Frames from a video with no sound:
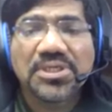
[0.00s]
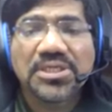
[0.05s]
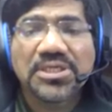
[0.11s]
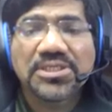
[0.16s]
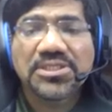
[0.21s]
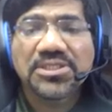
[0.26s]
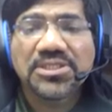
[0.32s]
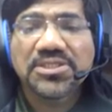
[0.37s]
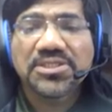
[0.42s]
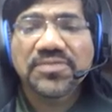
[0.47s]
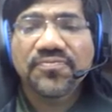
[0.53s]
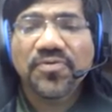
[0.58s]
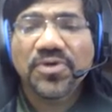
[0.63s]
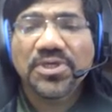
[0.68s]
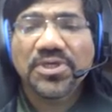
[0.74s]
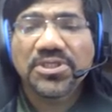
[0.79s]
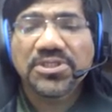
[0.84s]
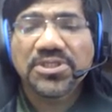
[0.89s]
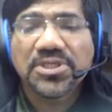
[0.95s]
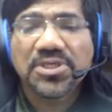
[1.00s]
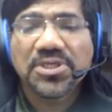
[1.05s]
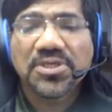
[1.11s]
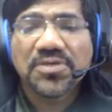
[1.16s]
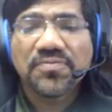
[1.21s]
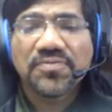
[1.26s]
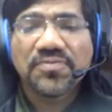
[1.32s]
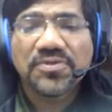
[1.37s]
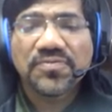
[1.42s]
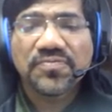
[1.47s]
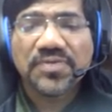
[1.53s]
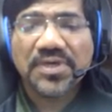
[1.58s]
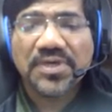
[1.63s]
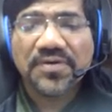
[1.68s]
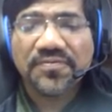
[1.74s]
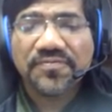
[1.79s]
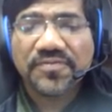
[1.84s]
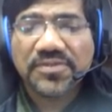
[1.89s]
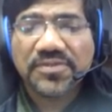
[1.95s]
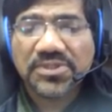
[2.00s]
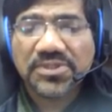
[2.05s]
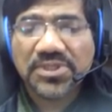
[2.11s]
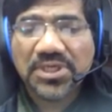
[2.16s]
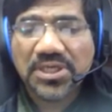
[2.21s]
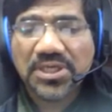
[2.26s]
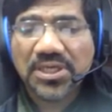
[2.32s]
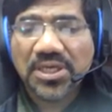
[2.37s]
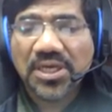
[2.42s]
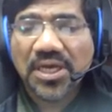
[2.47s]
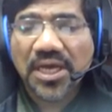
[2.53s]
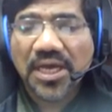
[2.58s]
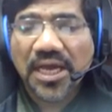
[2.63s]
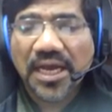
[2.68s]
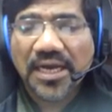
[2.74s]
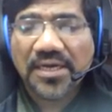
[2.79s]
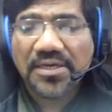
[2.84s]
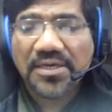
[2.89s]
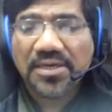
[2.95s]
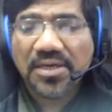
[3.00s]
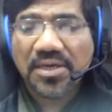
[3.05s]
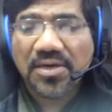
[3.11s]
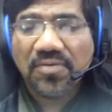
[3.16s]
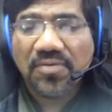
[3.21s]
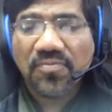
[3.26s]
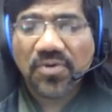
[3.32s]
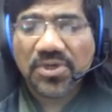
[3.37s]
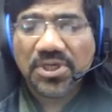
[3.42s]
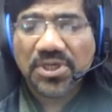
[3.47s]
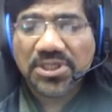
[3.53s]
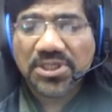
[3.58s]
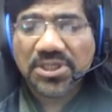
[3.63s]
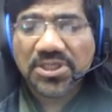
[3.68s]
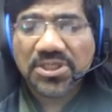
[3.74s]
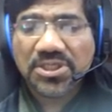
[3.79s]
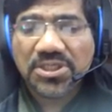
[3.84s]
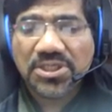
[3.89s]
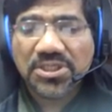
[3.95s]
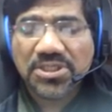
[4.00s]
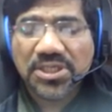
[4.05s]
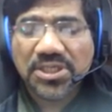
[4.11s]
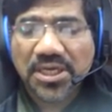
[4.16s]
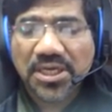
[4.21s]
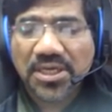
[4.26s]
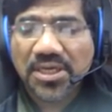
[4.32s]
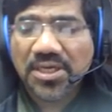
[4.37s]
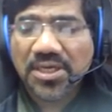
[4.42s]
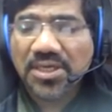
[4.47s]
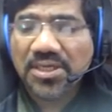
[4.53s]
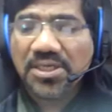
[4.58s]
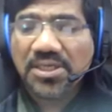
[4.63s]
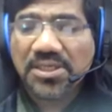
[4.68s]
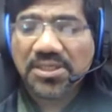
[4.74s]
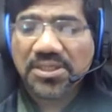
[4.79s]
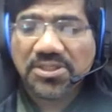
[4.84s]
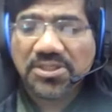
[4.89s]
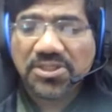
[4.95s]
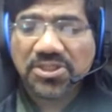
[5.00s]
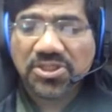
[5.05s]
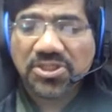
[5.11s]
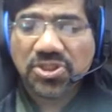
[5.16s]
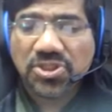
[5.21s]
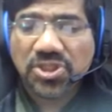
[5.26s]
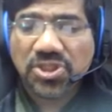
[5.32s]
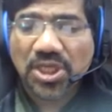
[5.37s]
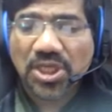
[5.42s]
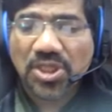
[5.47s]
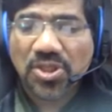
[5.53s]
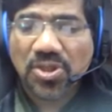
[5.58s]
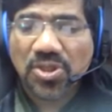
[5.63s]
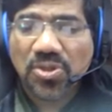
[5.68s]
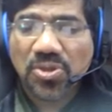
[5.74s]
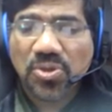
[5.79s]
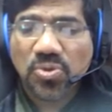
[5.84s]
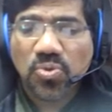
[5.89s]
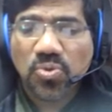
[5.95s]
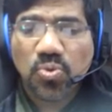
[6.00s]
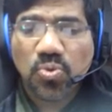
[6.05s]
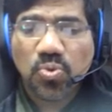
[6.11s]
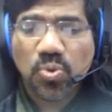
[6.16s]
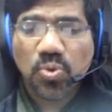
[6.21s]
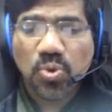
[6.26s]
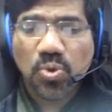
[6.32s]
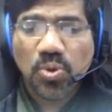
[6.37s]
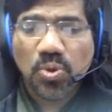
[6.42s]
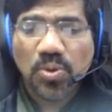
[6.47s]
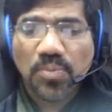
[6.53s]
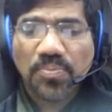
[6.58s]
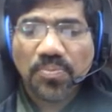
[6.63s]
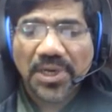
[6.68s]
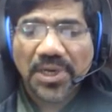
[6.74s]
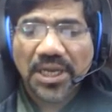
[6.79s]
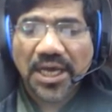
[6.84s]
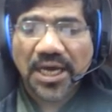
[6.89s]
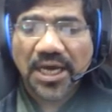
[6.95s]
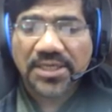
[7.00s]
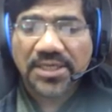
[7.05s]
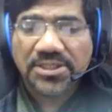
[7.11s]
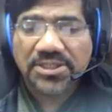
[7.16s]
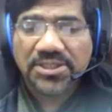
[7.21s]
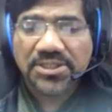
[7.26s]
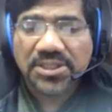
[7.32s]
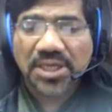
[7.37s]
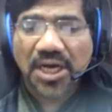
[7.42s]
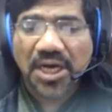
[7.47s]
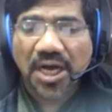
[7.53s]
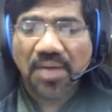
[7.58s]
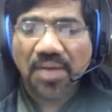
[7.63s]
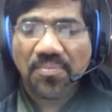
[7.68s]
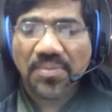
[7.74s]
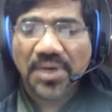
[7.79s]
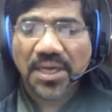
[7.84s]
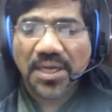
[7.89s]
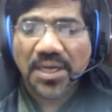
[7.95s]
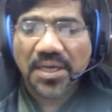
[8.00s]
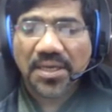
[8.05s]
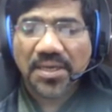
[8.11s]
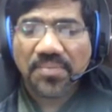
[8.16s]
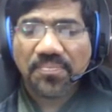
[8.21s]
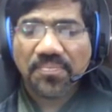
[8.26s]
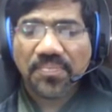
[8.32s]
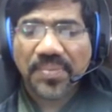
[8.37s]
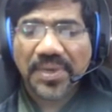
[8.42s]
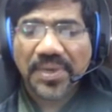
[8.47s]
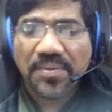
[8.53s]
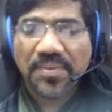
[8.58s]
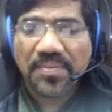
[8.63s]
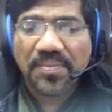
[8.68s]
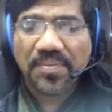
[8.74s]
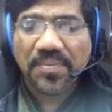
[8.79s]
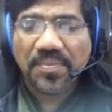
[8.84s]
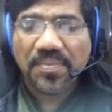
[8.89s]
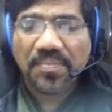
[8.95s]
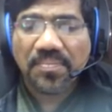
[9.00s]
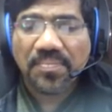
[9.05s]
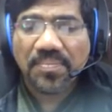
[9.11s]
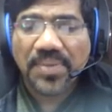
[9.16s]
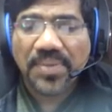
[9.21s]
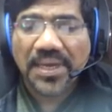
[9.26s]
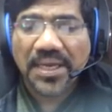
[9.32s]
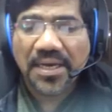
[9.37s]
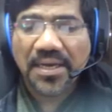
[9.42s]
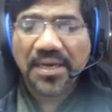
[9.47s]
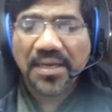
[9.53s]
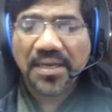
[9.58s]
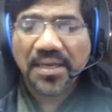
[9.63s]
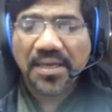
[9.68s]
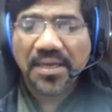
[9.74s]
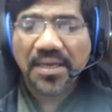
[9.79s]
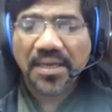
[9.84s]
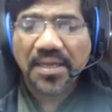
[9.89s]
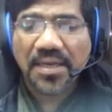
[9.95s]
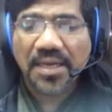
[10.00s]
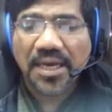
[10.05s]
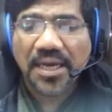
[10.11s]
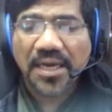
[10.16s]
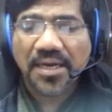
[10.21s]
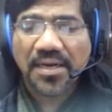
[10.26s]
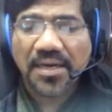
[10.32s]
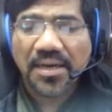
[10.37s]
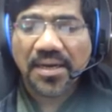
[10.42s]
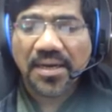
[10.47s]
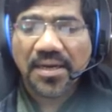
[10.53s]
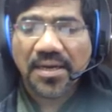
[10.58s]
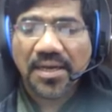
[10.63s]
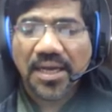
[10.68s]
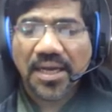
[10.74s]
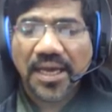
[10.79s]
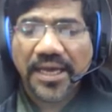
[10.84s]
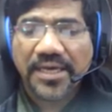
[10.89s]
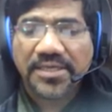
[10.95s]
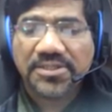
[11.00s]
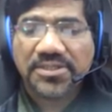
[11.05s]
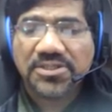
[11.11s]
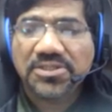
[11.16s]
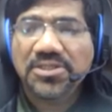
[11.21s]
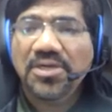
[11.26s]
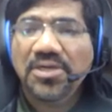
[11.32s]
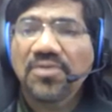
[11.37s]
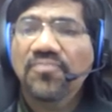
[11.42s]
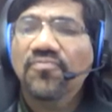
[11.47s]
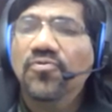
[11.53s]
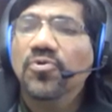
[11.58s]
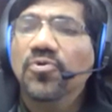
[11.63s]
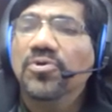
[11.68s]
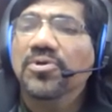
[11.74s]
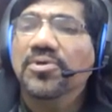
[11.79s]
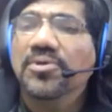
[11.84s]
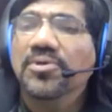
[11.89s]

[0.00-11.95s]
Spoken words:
deciduous forest which we have seen. And what are the trees here? It is Tendu, Palash, Amla, Bale, Kher, and Axlewood.